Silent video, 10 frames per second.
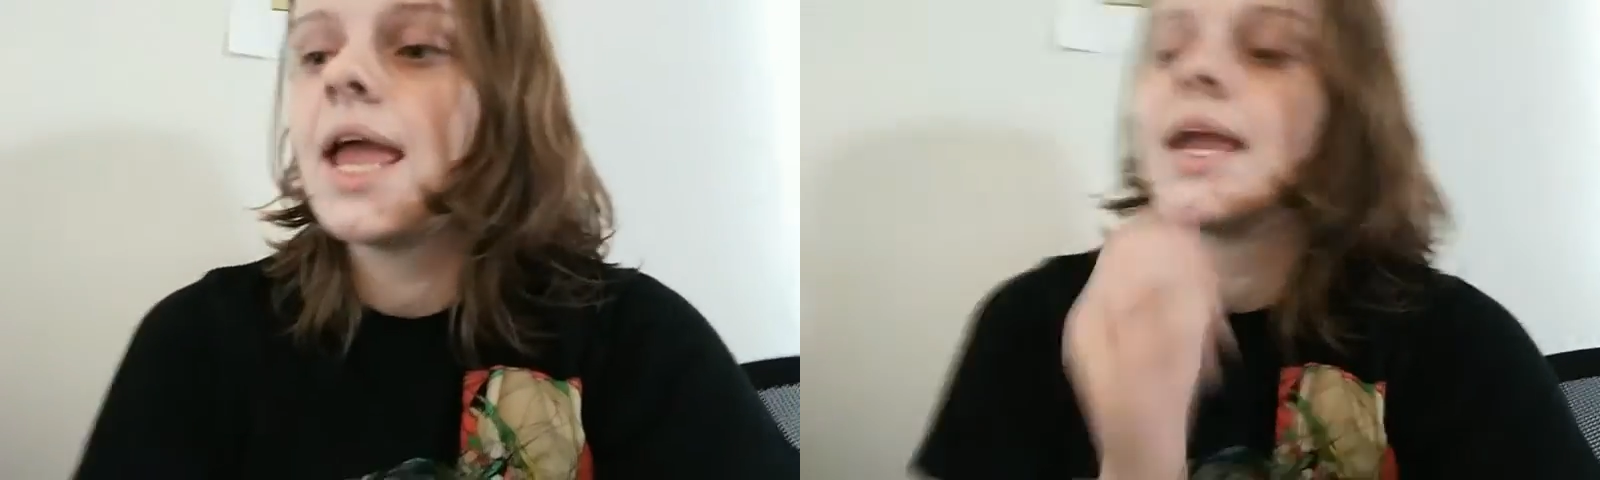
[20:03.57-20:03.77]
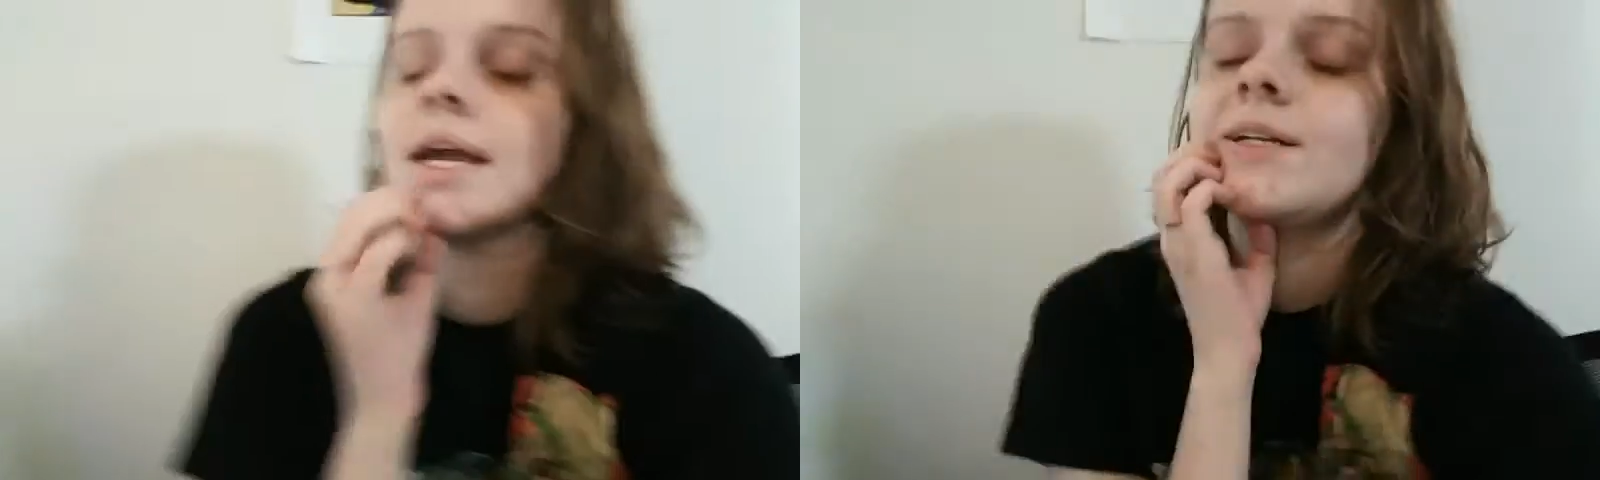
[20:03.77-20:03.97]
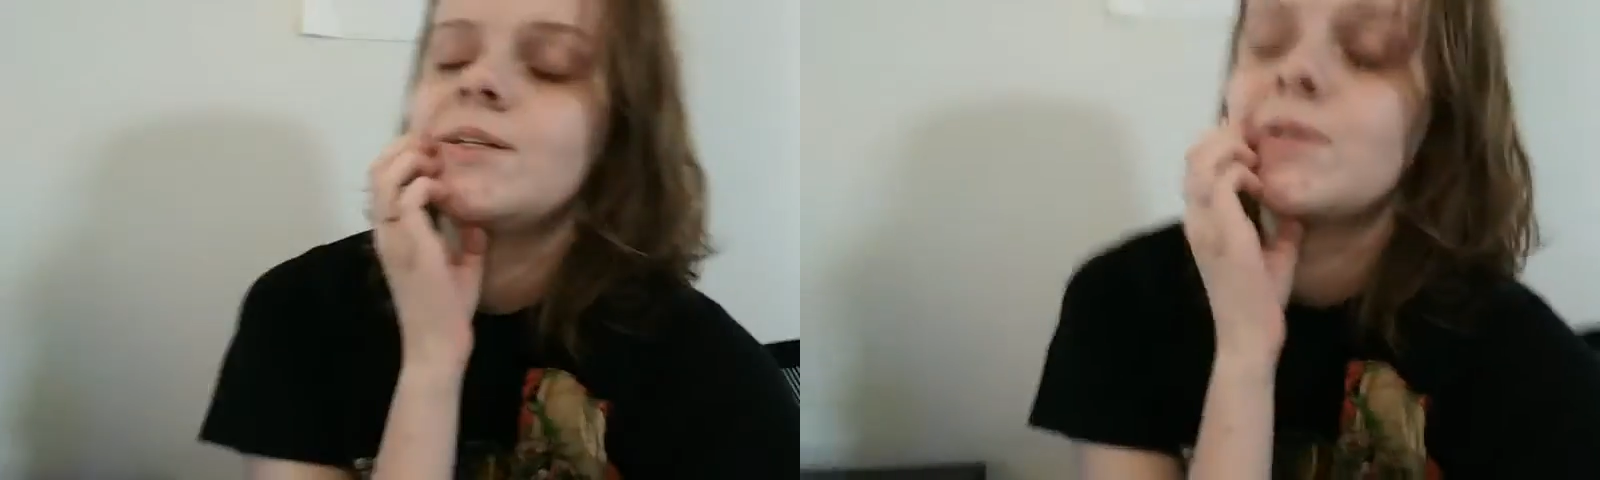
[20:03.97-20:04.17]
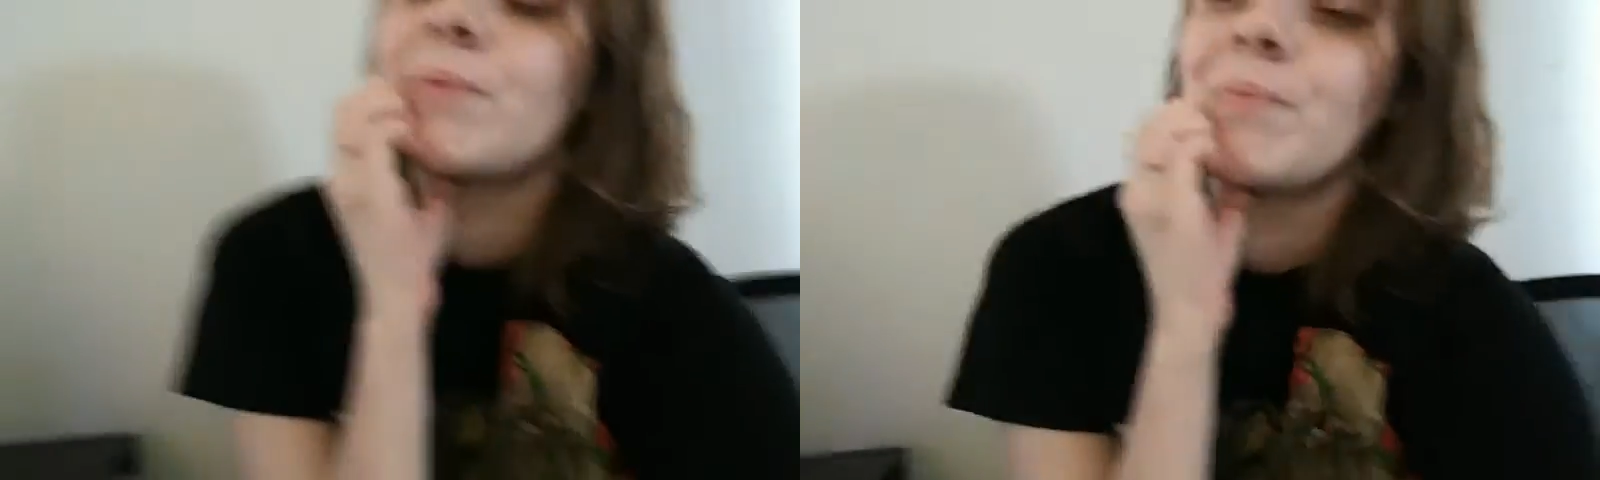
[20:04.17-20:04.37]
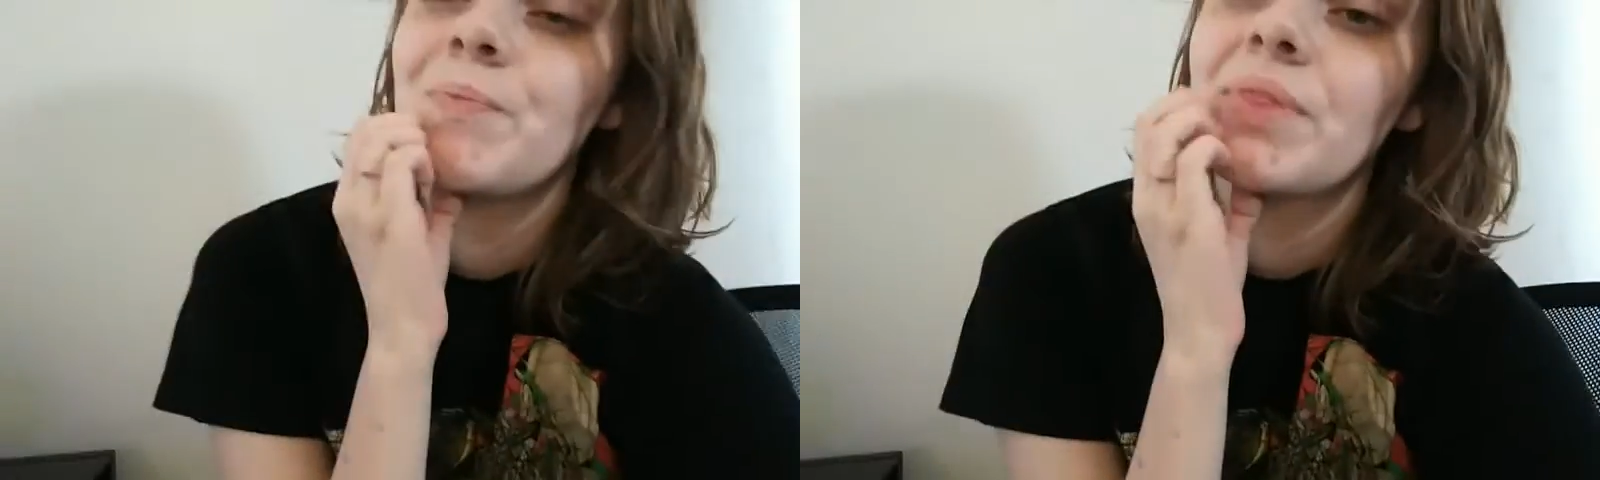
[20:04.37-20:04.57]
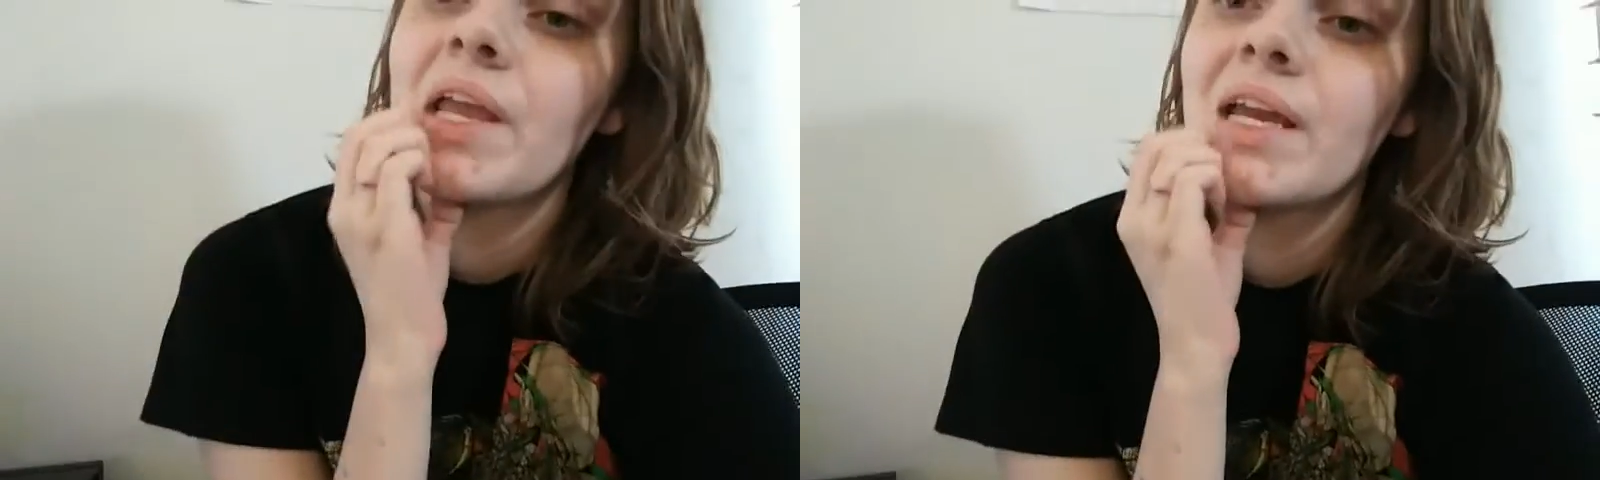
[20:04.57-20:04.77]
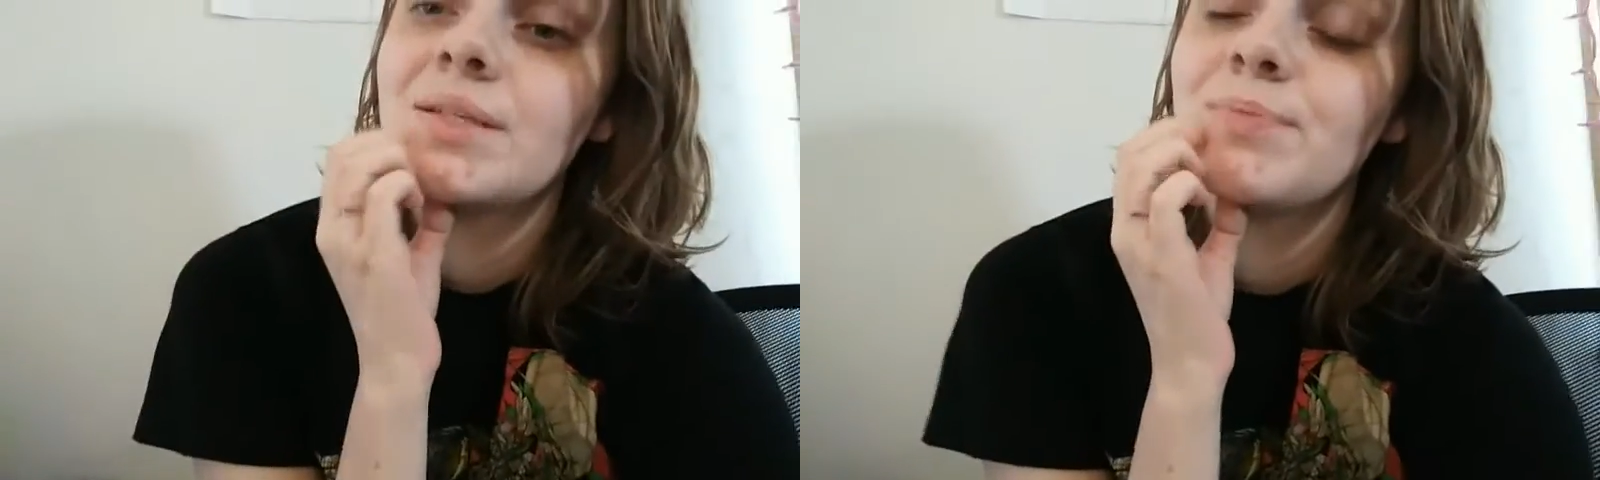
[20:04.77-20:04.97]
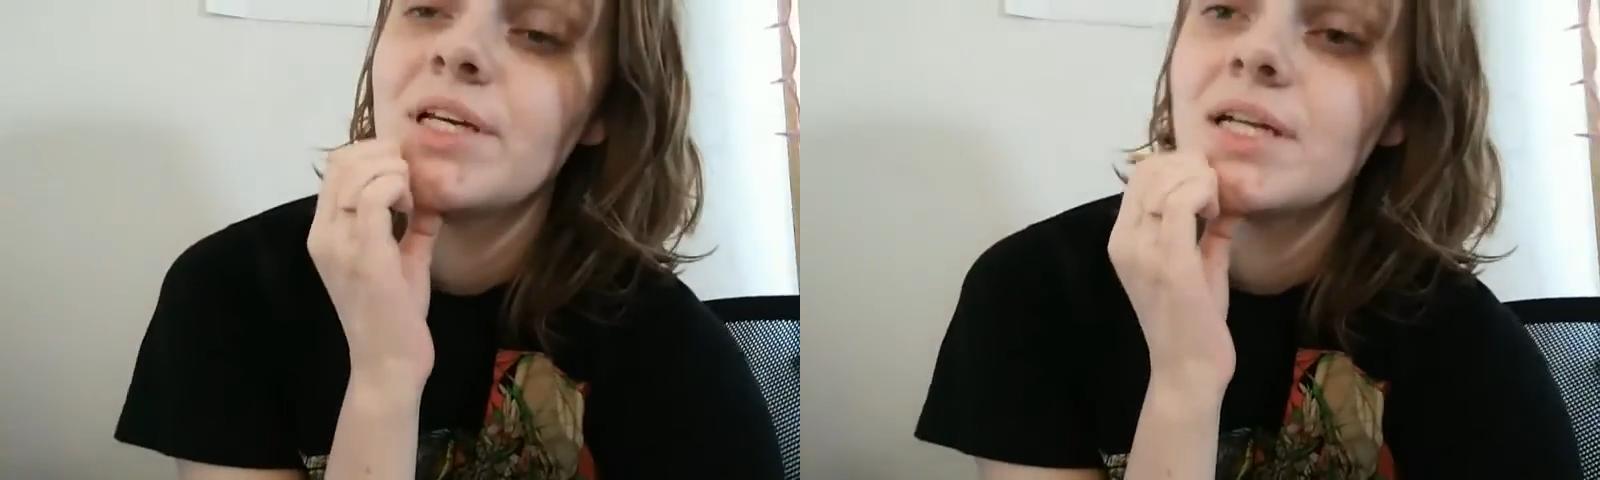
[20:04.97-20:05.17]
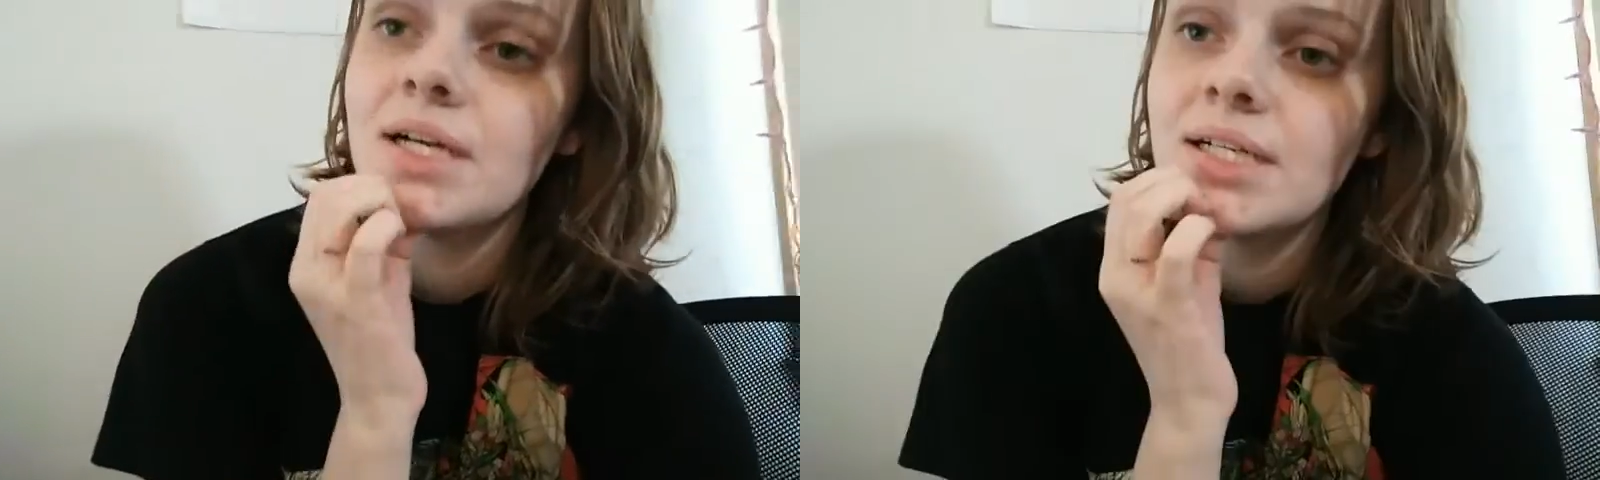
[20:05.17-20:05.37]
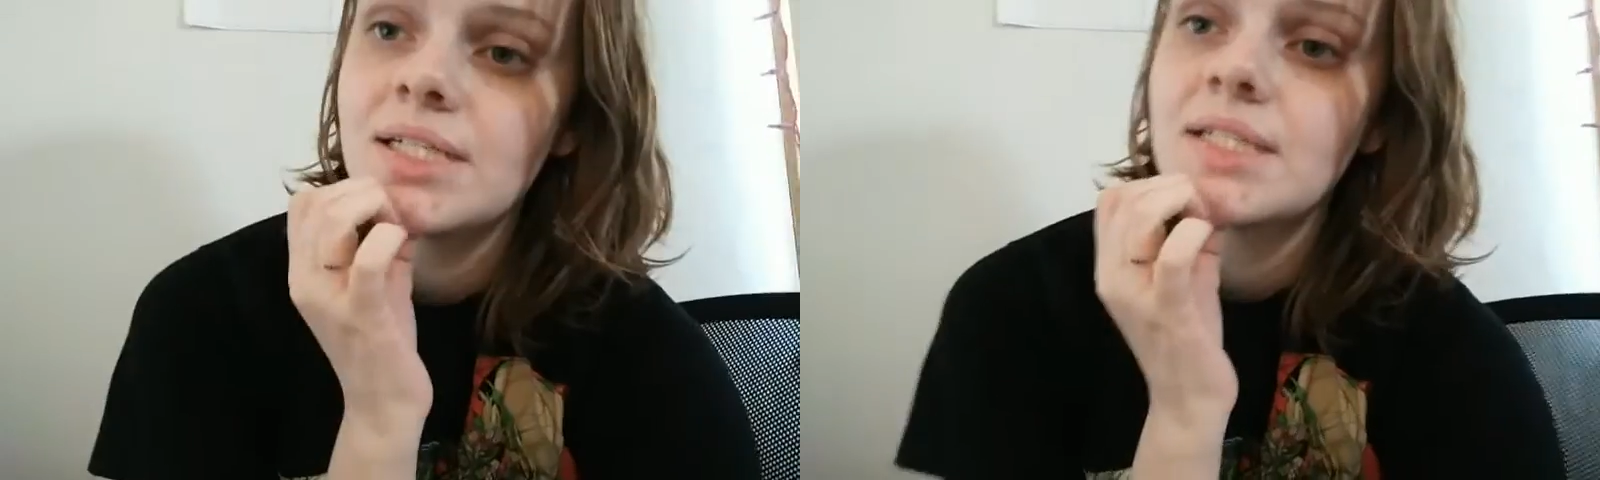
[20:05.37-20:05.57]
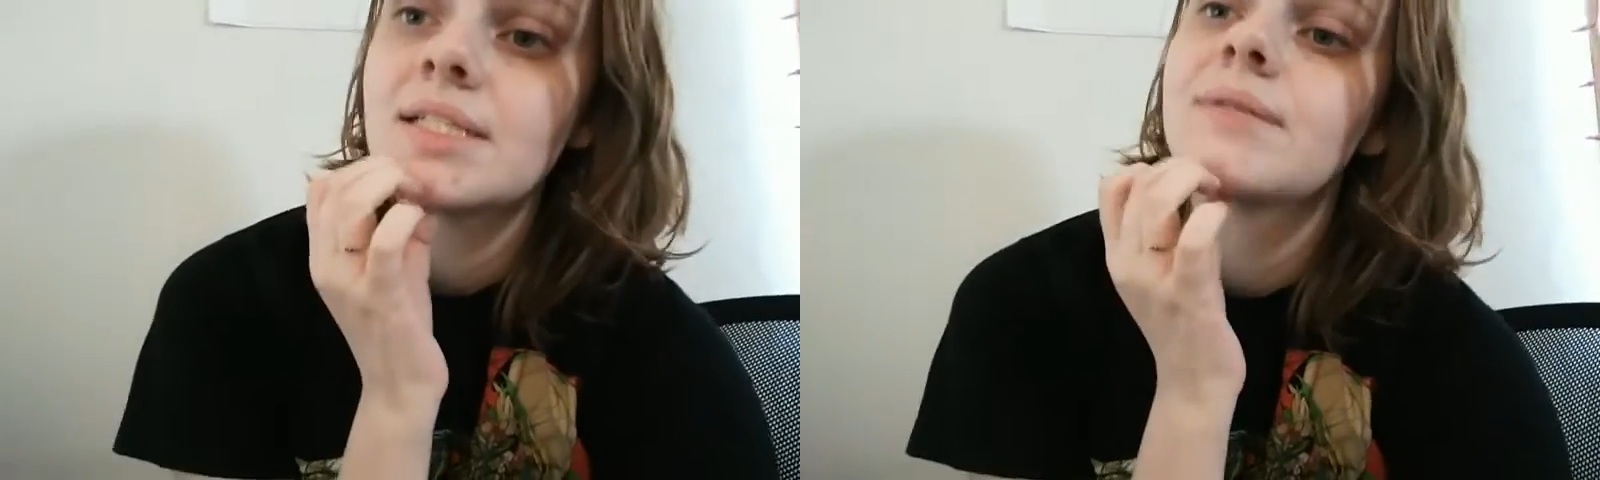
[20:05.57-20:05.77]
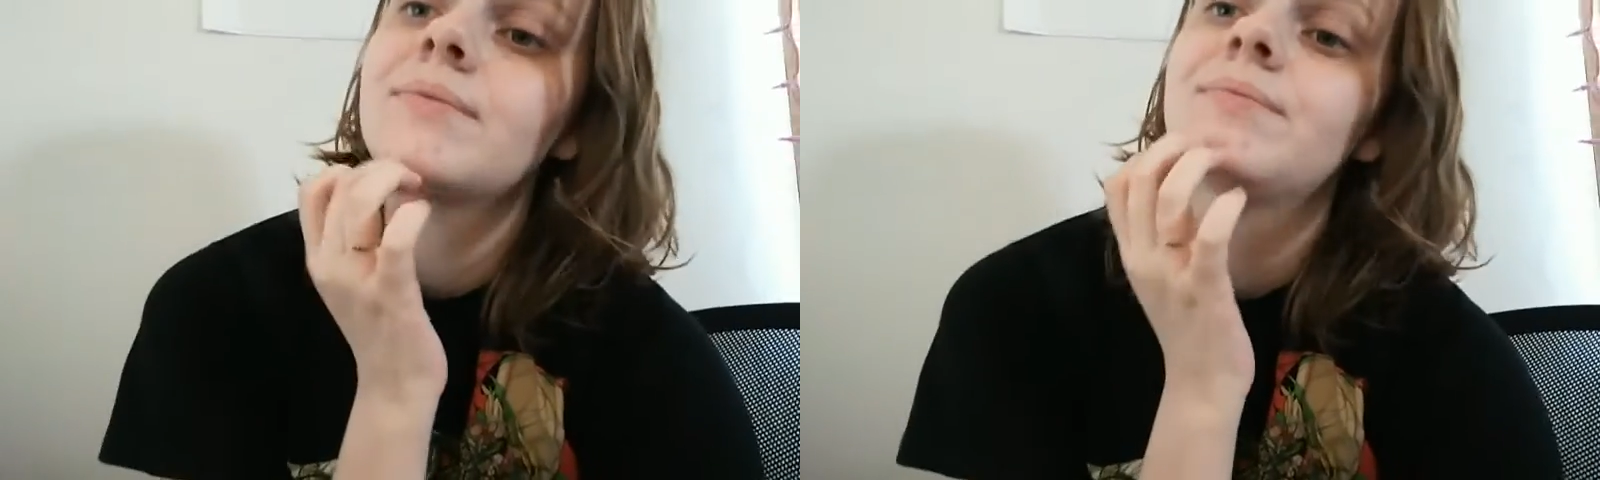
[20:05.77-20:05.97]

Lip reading: And it's because